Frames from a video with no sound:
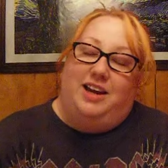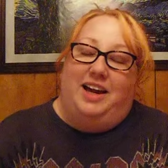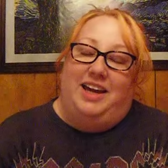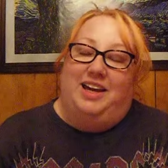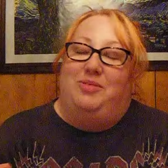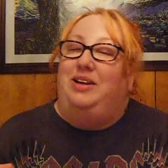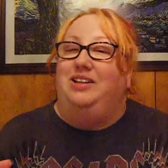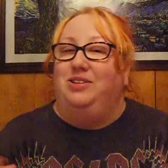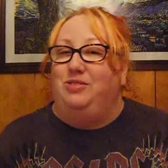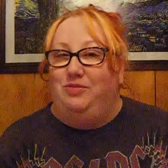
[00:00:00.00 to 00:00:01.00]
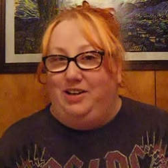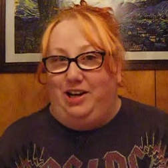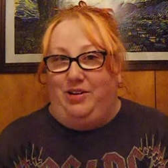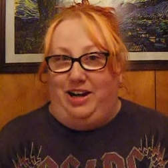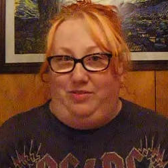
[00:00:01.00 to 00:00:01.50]
I can't wait to do a
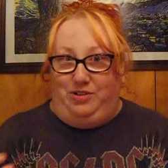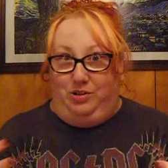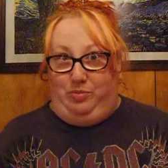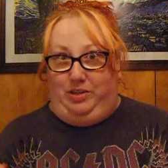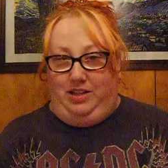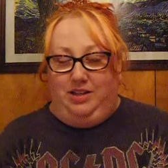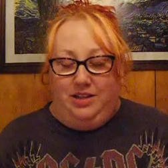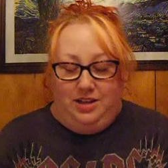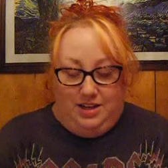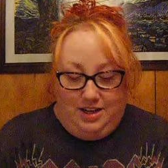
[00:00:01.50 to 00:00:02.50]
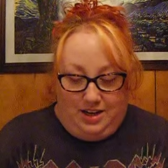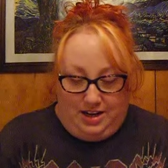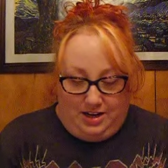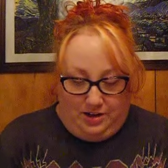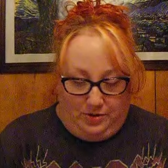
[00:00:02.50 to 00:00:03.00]
video. I have to open it.
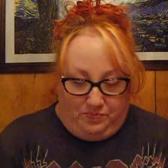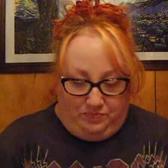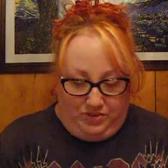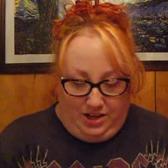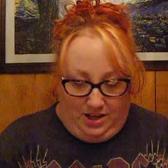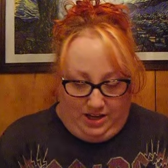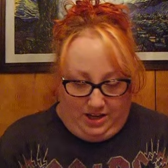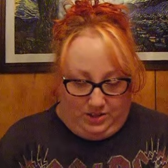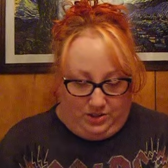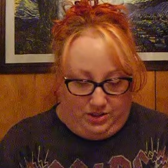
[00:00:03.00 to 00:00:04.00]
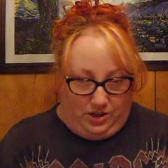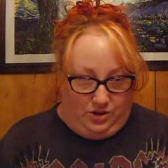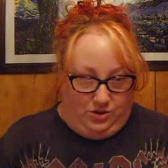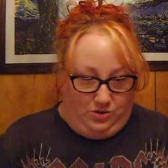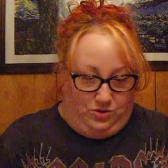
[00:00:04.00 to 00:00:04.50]
Um, and
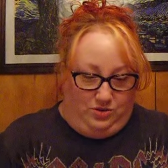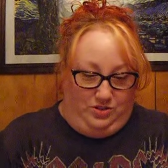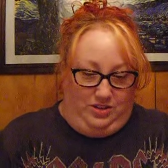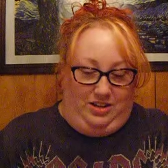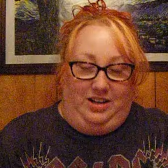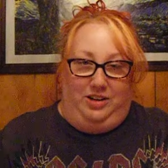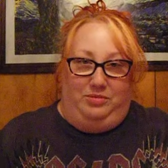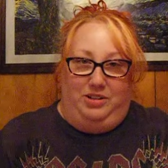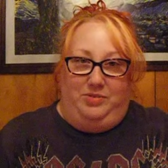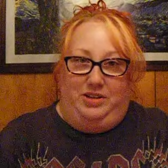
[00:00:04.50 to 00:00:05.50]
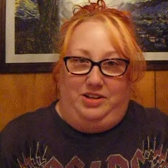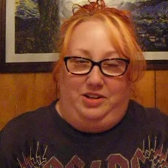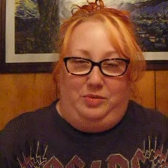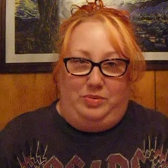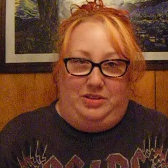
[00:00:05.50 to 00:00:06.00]
so, I really wanted
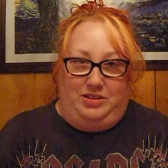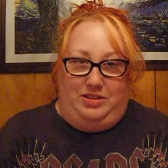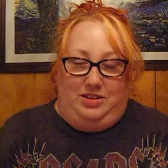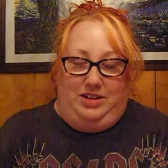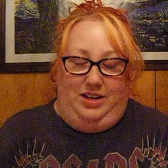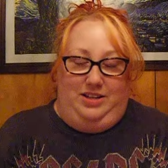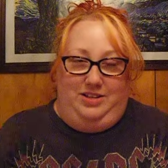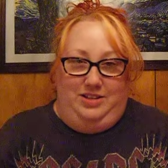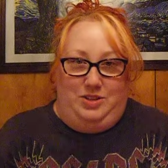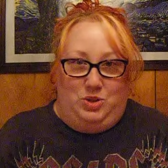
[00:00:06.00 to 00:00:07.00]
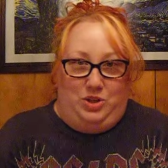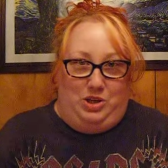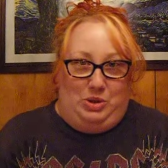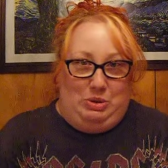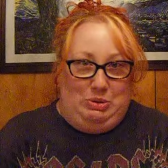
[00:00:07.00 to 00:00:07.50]
to open this tonight,
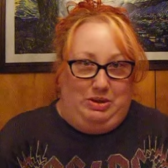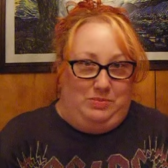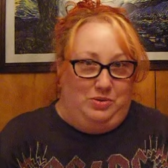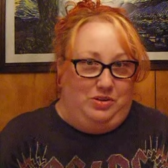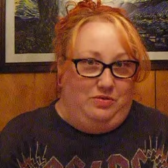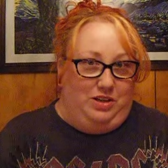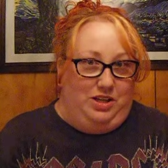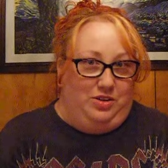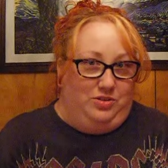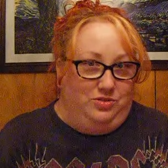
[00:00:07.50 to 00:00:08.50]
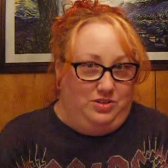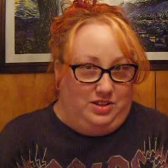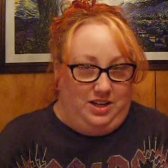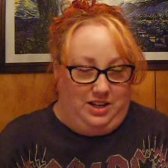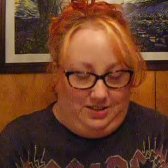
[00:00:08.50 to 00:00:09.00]
so I'm doing a video
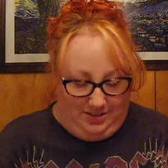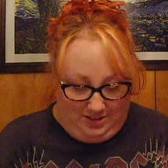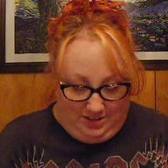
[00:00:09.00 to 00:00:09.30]
tonight.